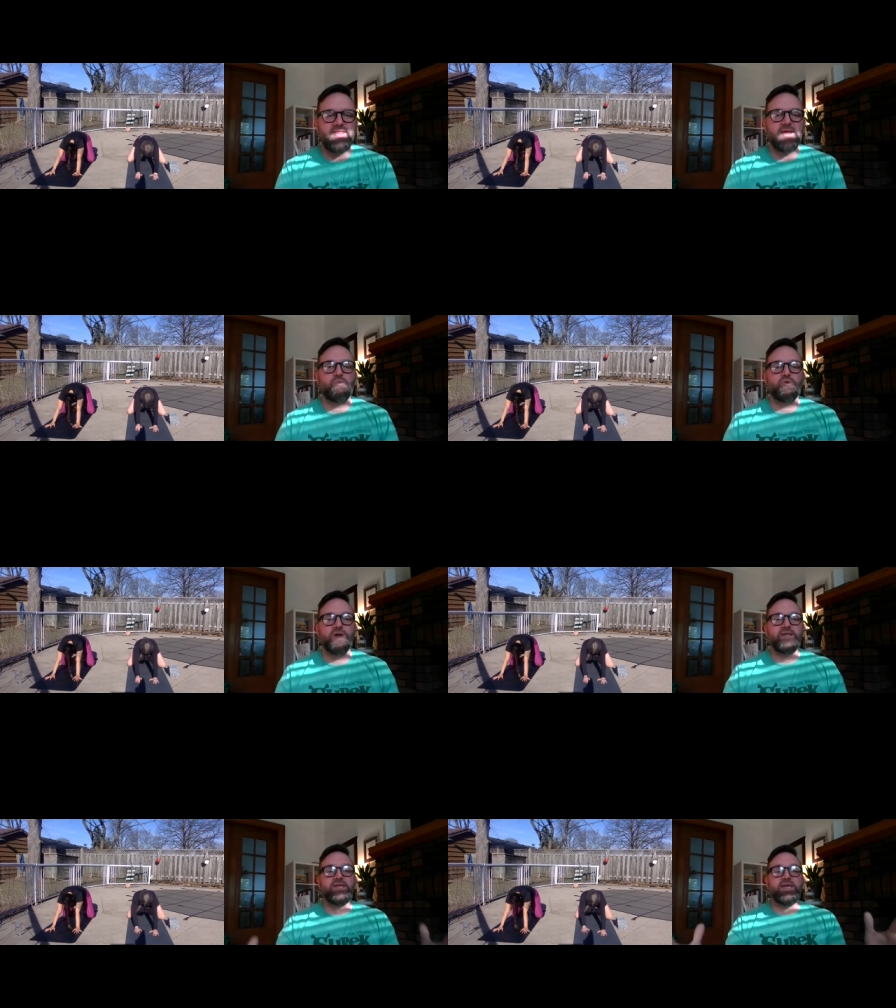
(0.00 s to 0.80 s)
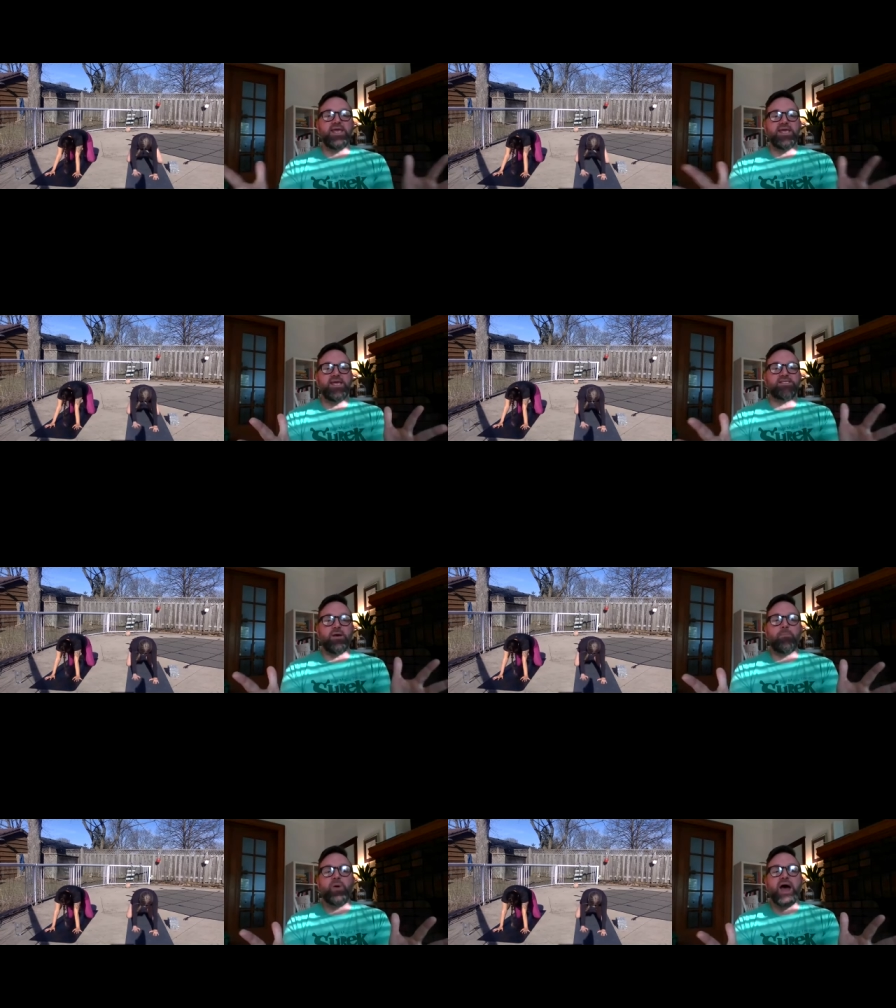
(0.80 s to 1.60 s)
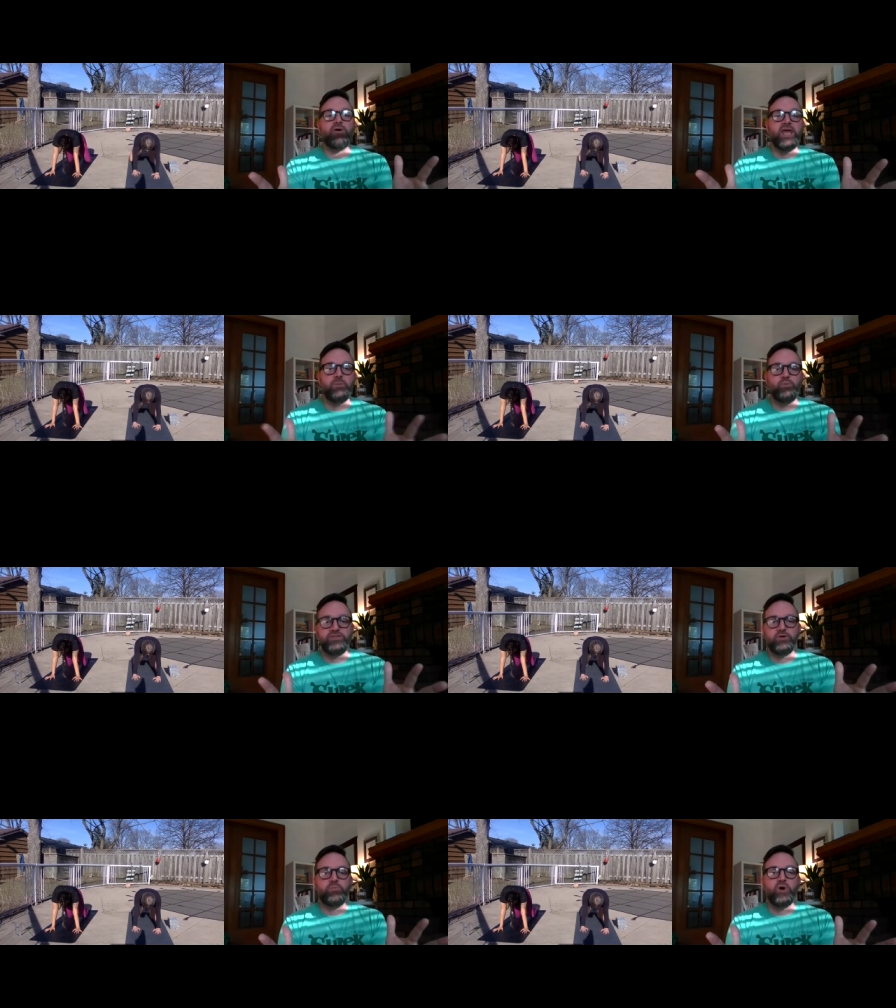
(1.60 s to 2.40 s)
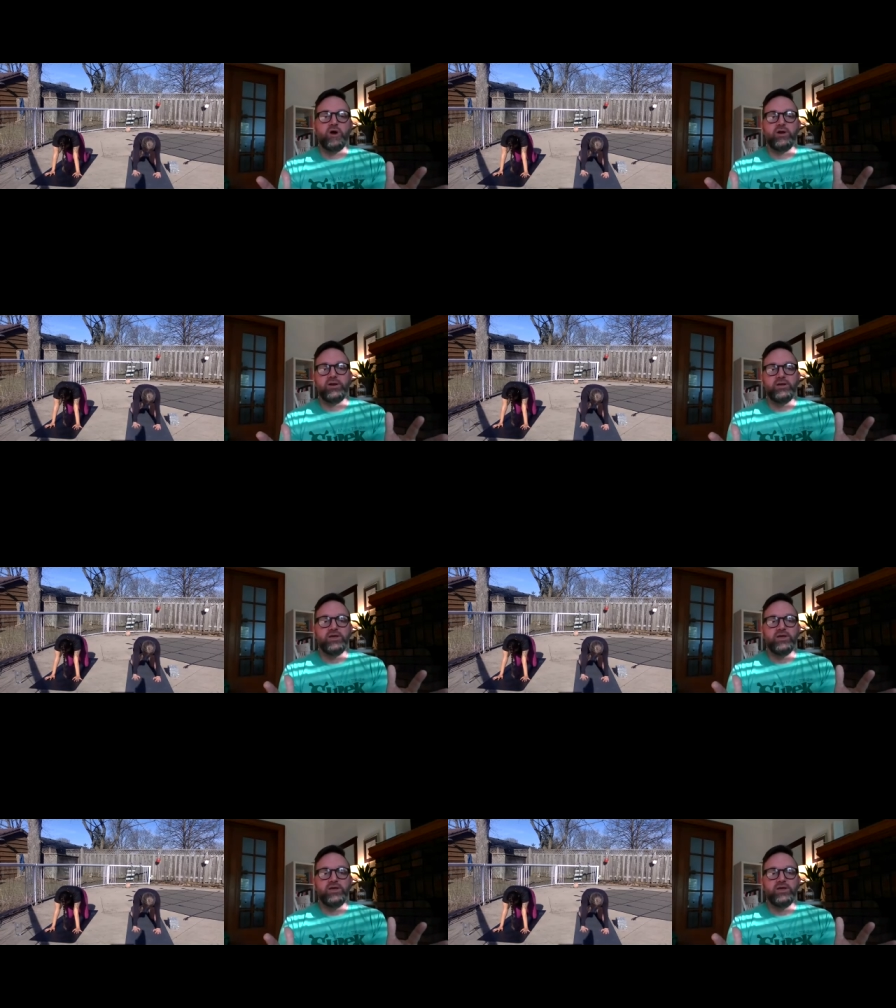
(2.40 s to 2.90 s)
And then bring the knees about hip width apart.